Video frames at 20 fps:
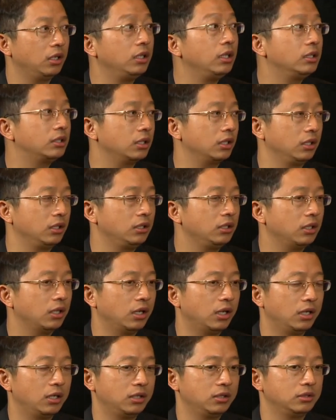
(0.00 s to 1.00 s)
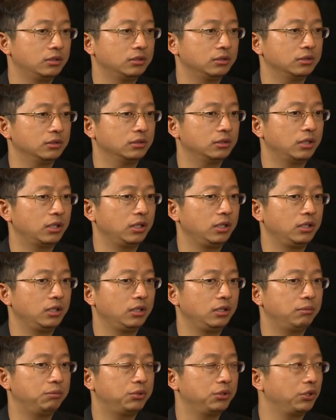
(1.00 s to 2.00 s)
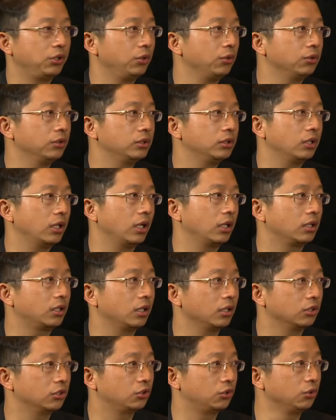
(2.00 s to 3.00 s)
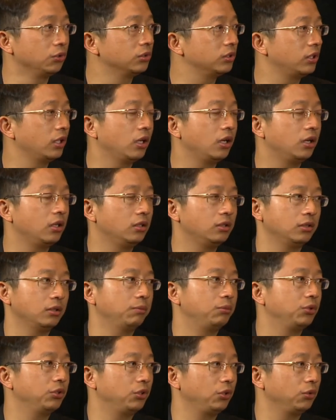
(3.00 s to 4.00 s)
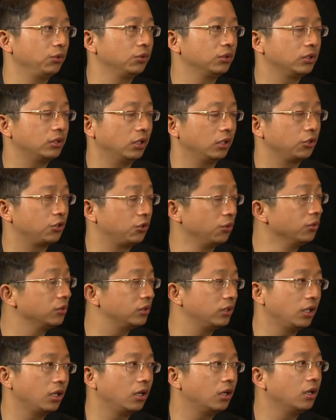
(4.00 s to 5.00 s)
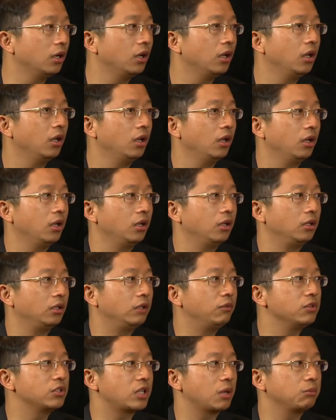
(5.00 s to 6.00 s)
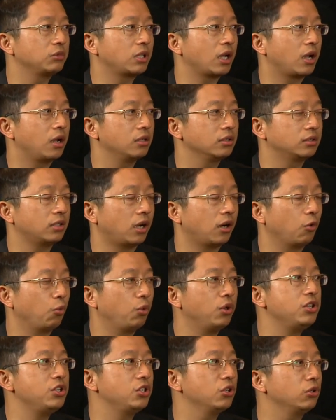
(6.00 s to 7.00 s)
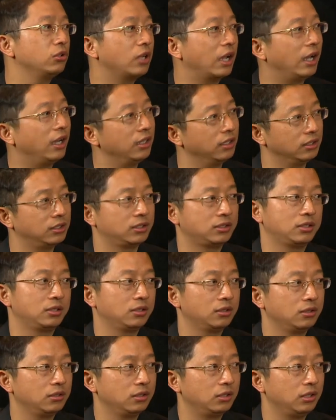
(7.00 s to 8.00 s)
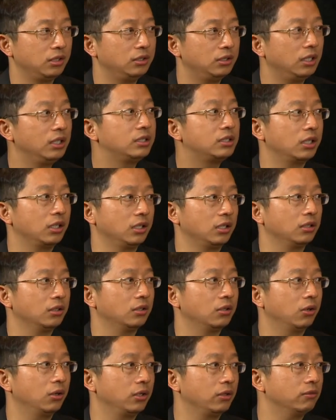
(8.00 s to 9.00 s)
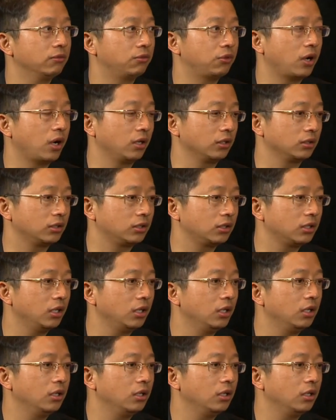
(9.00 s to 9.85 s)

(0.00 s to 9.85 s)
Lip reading: Italy, and they produce like suits there. They produce the shoes there. Even some towns are Wenzhouized in Italy or in France.